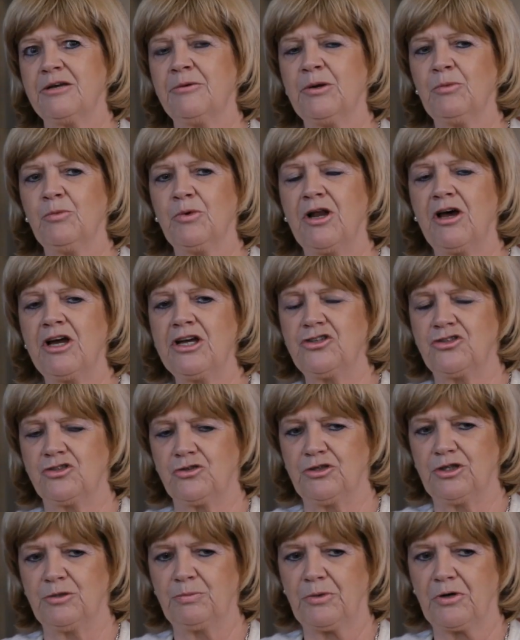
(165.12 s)
When I
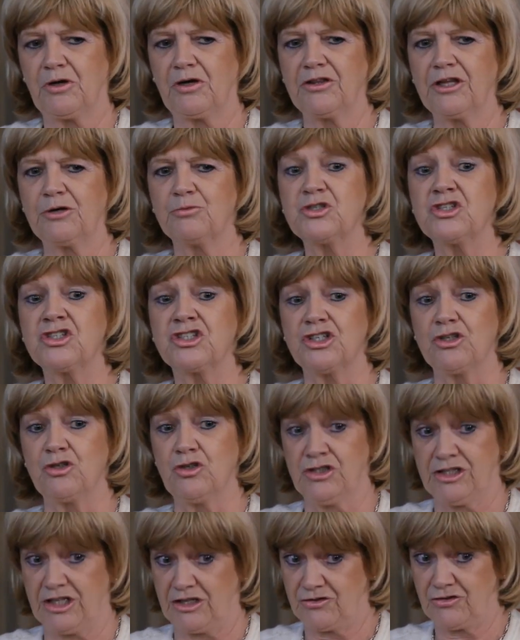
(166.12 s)
joined the bar, there were still
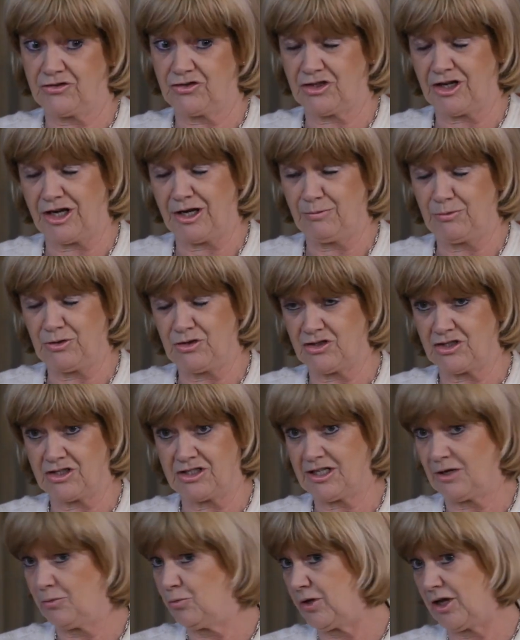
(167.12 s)
sets of chambers that
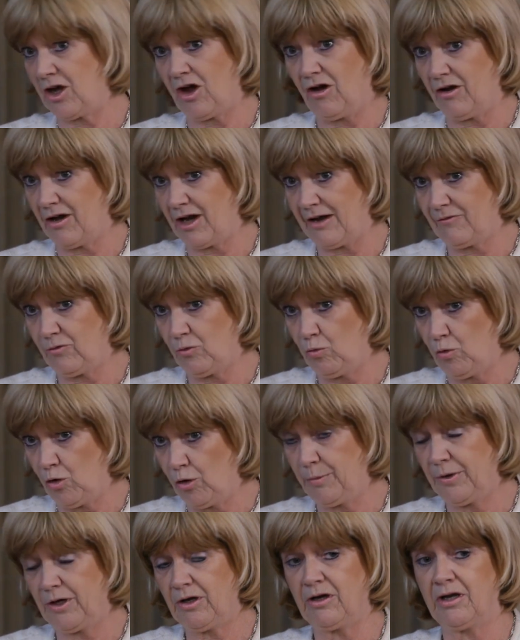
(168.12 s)
said we can't have a
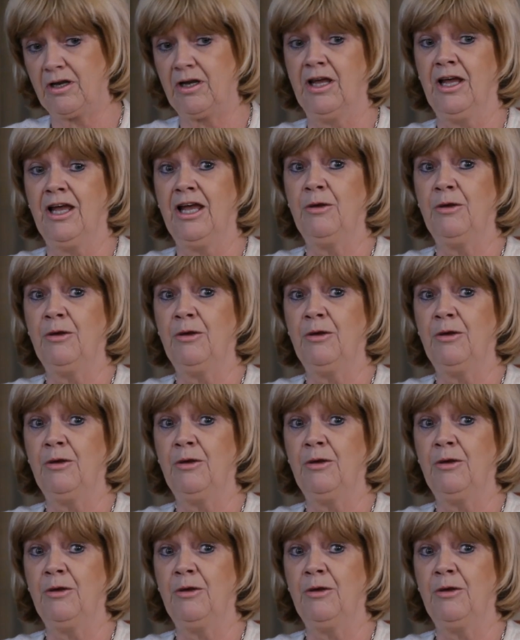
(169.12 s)
woman